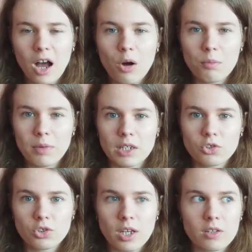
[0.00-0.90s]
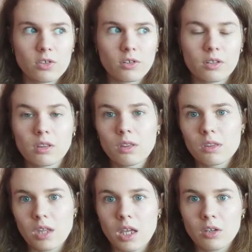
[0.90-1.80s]
how much a
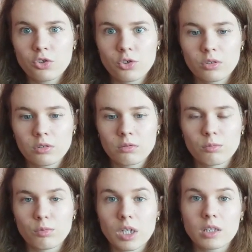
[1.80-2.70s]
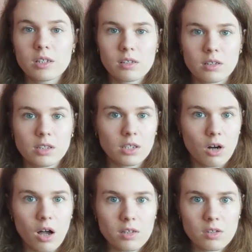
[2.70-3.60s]
certain thing should realistically
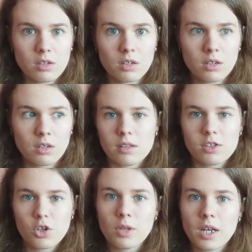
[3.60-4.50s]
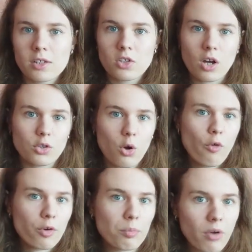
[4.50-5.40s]
cost so that it's not
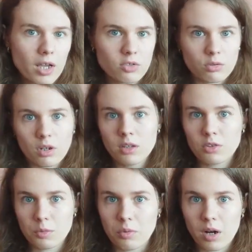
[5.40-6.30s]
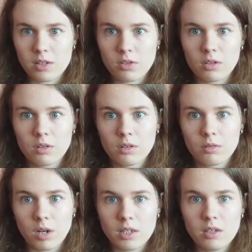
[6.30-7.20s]
overpriced or underpriced,
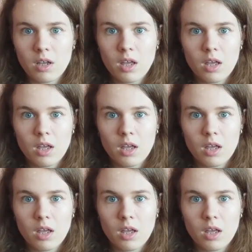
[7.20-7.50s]
right?